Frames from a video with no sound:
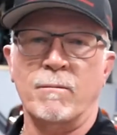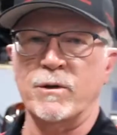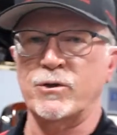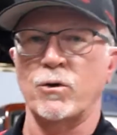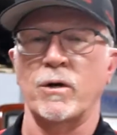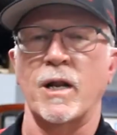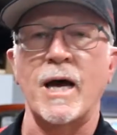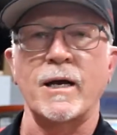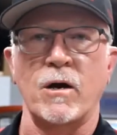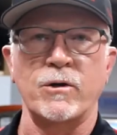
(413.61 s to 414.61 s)
be sure and
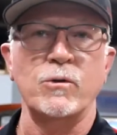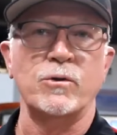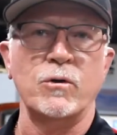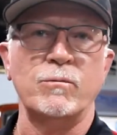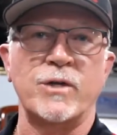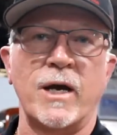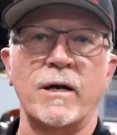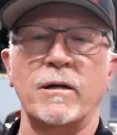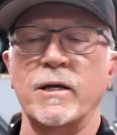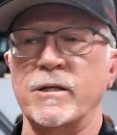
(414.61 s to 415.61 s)
like our YouTube
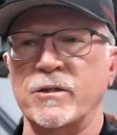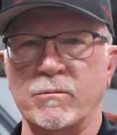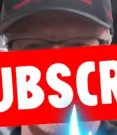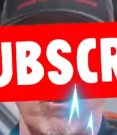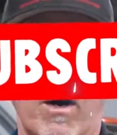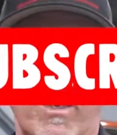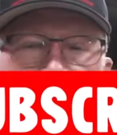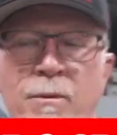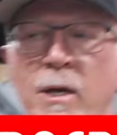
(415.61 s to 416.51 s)
channel and subscribe.